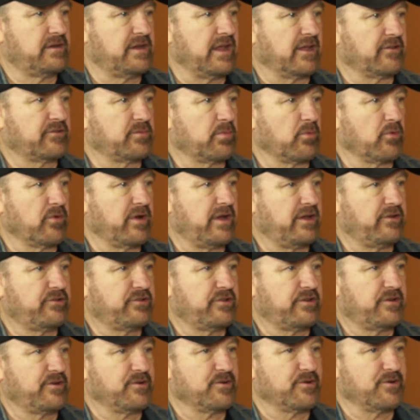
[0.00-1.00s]

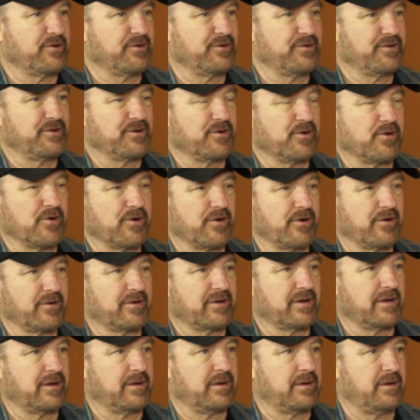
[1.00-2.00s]
desperation or
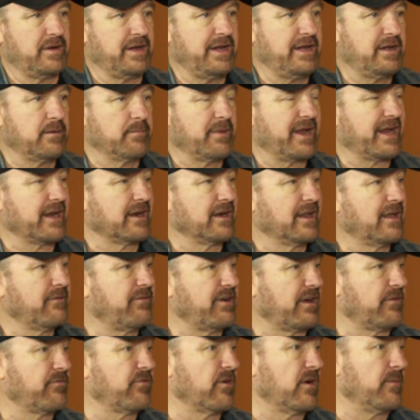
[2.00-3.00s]
need to make a
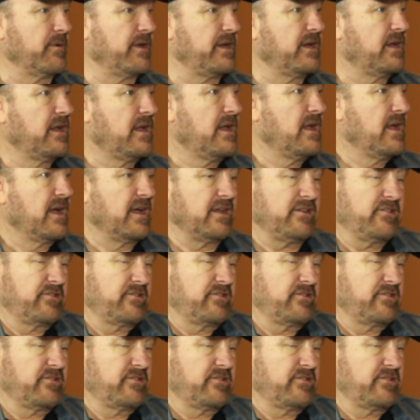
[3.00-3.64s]
living from it.